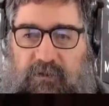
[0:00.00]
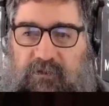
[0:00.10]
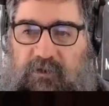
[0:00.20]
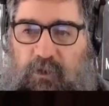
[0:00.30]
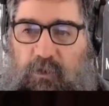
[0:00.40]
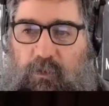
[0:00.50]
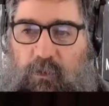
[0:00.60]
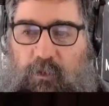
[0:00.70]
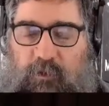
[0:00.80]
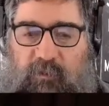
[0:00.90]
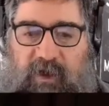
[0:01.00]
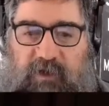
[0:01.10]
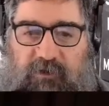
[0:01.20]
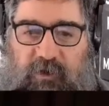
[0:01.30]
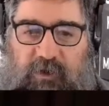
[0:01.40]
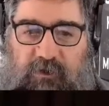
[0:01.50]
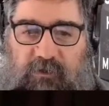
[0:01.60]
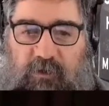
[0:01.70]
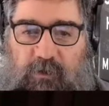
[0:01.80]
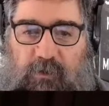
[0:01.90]
no automatic train
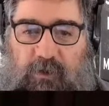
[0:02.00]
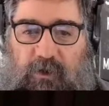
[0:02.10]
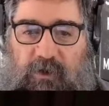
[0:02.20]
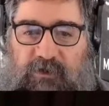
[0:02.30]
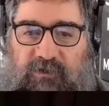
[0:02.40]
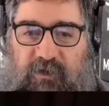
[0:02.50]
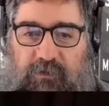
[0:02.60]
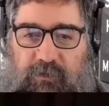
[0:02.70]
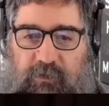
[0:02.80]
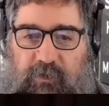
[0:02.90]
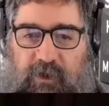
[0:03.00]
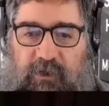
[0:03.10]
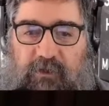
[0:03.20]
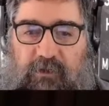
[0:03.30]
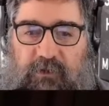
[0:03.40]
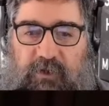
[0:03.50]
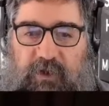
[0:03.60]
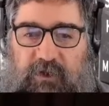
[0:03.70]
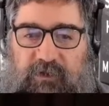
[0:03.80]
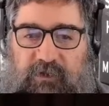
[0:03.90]
control, I don't think, on the
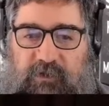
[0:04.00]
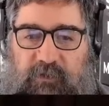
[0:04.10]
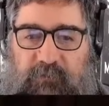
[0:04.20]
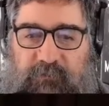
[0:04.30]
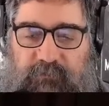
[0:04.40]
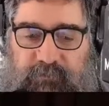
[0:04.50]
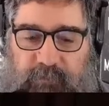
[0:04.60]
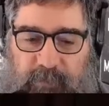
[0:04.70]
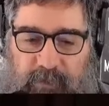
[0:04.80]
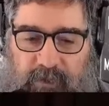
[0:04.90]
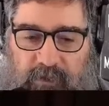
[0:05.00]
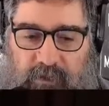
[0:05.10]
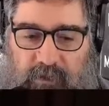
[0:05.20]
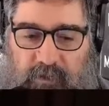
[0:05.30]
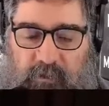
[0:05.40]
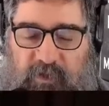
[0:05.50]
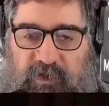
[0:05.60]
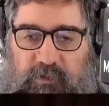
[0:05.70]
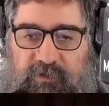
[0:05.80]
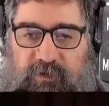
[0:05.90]
key system. But
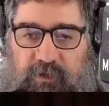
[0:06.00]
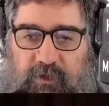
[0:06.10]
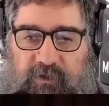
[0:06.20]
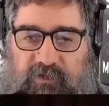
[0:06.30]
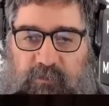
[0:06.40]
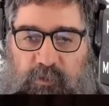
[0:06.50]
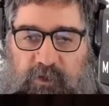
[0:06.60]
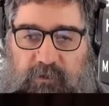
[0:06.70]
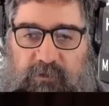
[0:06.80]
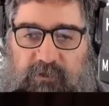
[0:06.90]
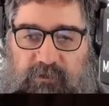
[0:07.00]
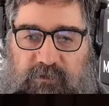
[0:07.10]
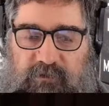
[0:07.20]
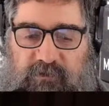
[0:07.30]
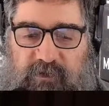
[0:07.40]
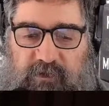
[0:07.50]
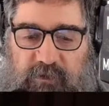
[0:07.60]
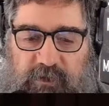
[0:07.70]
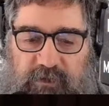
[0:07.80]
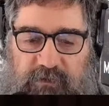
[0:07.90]
there was certainly some pretty good
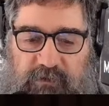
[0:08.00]
signalling.